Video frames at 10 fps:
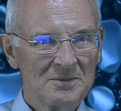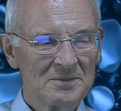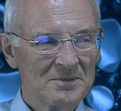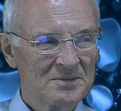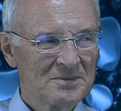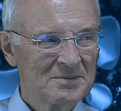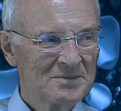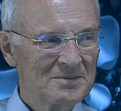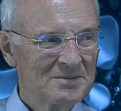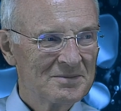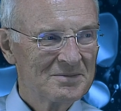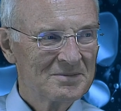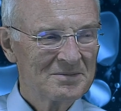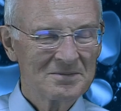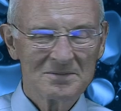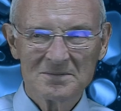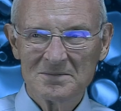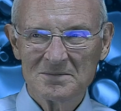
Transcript: Nothing is said.